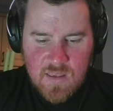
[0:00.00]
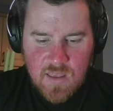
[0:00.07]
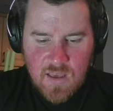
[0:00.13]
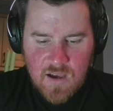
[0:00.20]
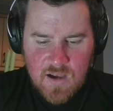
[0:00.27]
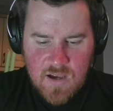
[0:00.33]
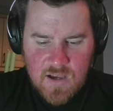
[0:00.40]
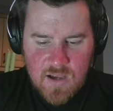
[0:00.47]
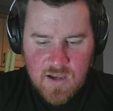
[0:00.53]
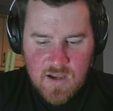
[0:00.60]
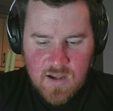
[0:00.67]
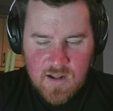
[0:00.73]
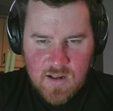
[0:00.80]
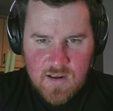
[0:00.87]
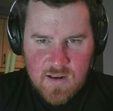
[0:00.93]
uh
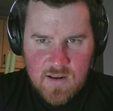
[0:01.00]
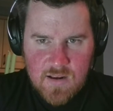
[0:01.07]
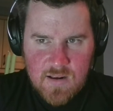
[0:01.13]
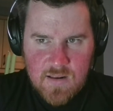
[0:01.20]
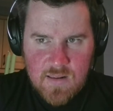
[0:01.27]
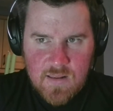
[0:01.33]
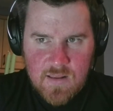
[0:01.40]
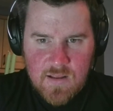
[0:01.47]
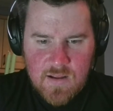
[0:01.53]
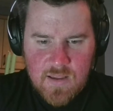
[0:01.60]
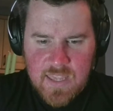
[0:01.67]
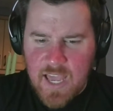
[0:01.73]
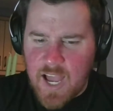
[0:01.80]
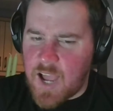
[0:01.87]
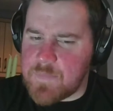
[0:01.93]

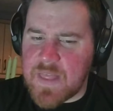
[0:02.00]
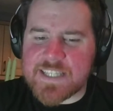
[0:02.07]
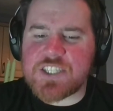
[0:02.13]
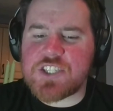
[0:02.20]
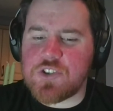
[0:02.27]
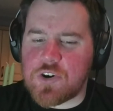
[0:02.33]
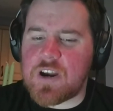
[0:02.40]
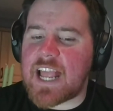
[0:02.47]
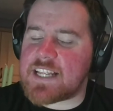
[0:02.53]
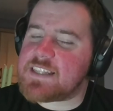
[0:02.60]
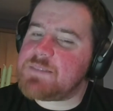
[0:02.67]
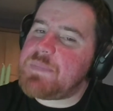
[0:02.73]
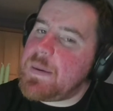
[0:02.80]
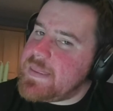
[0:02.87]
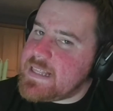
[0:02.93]
yeah. I'm not sure.
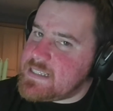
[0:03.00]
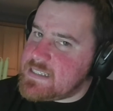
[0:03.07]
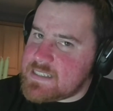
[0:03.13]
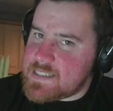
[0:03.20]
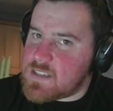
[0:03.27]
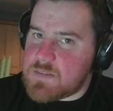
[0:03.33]
Maybe this isn't